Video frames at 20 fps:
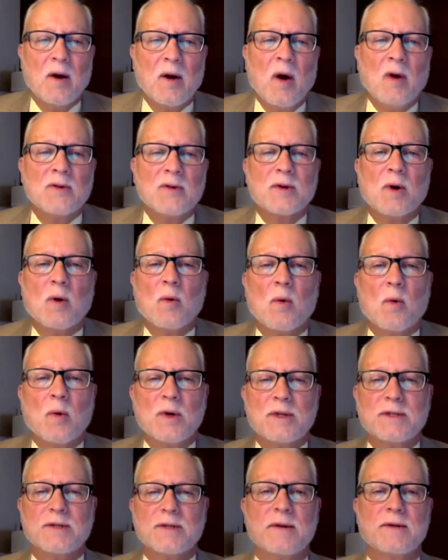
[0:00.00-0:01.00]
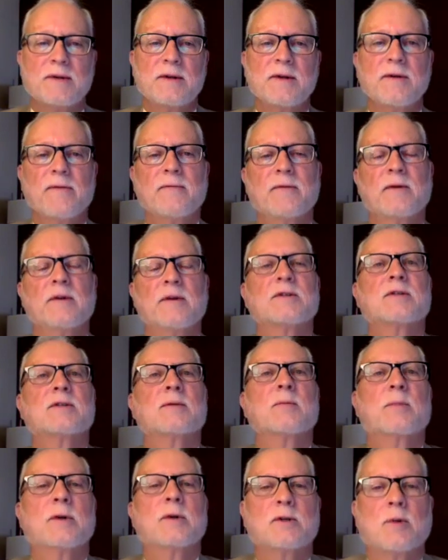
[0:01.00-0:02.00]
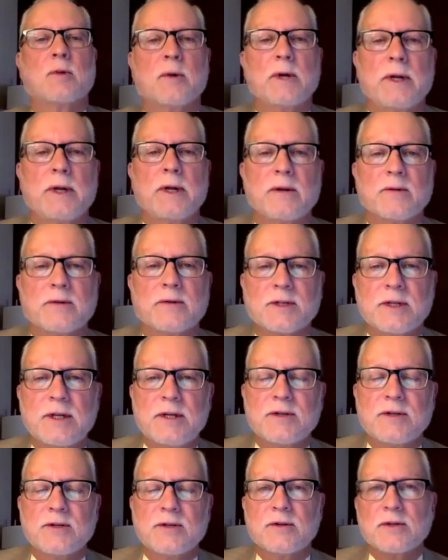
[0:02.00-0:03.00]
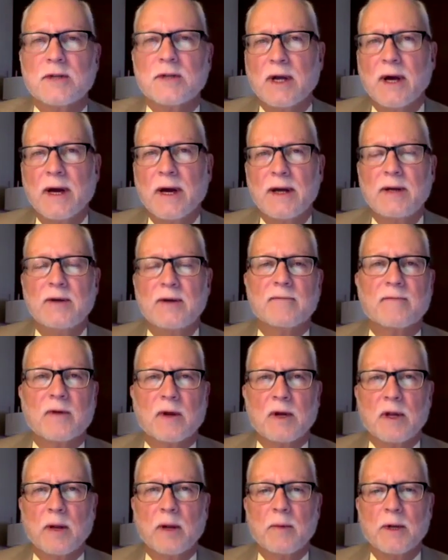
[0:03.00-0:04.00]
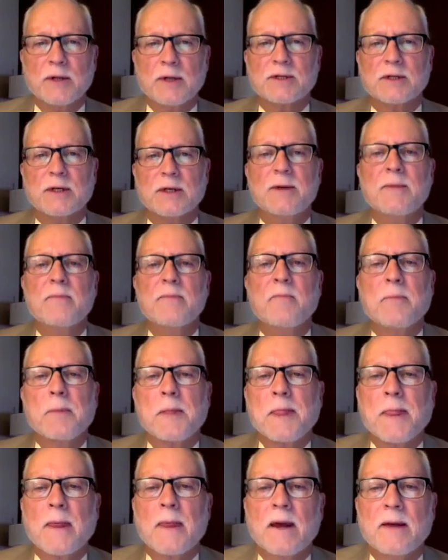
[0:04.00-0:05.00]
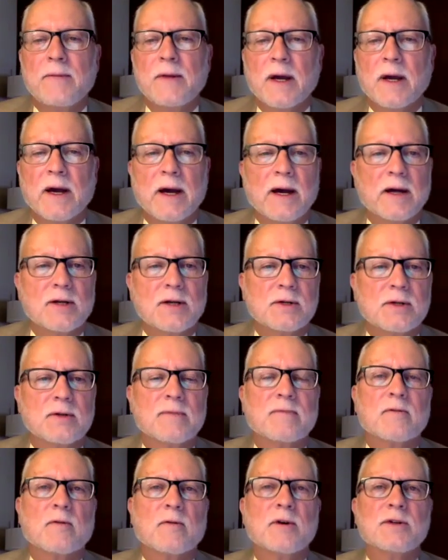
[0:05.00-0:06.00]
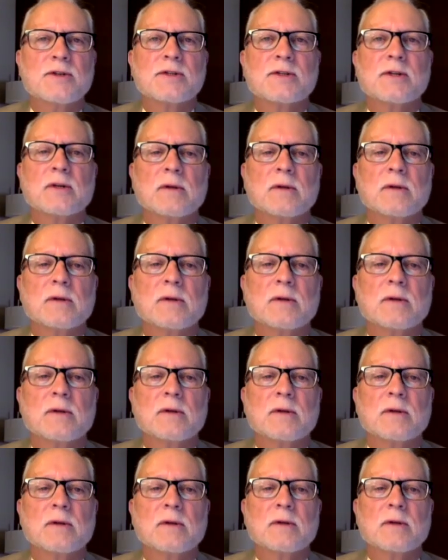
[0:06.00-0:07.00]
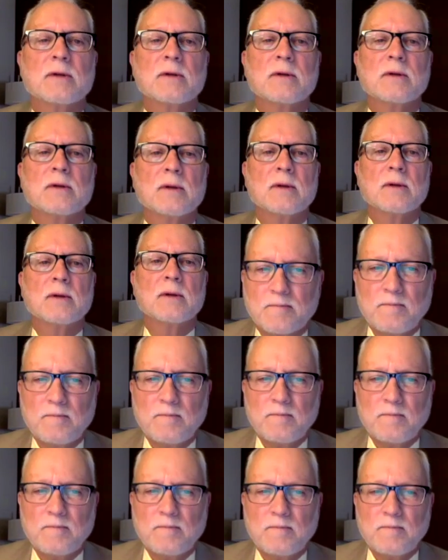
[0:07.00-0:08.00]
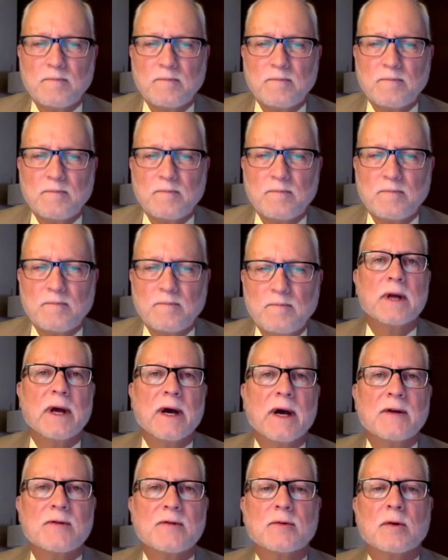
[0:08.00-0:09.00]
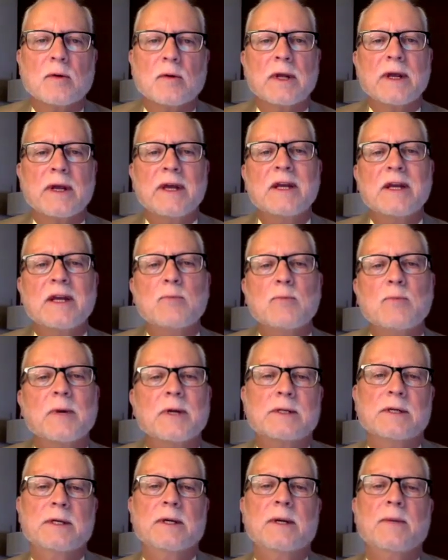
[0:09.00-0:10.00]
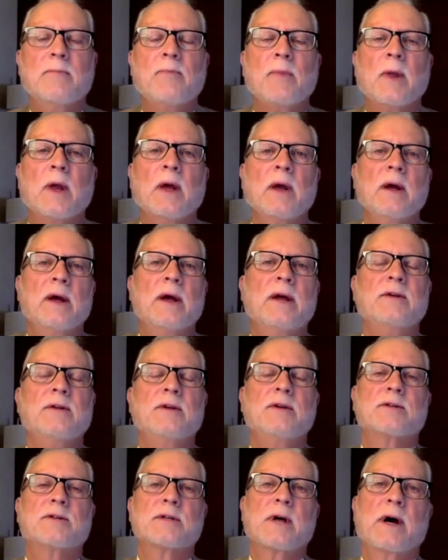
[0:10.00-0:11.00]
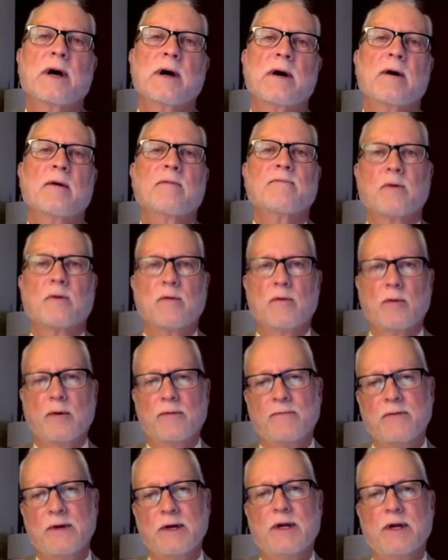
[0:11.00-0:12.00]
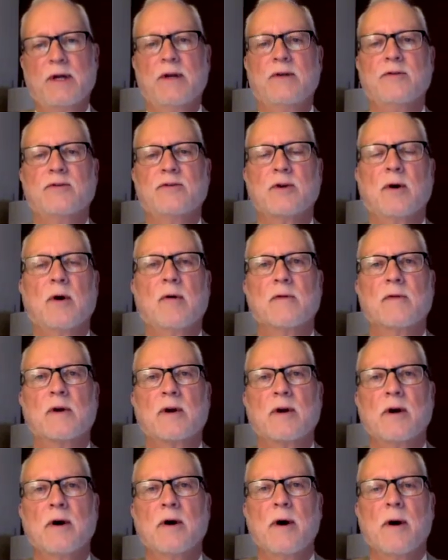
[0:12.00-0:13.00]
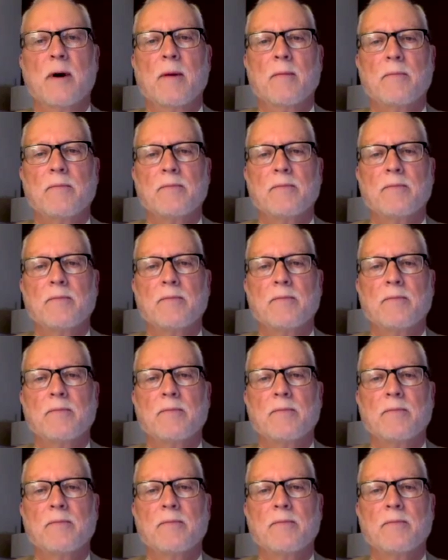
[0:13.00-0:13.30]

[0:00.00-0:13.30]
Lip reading: So what's the difference between Caesar's kind of clemency and the action of Christian love? When we see natural enmity and desire for revenge overcome,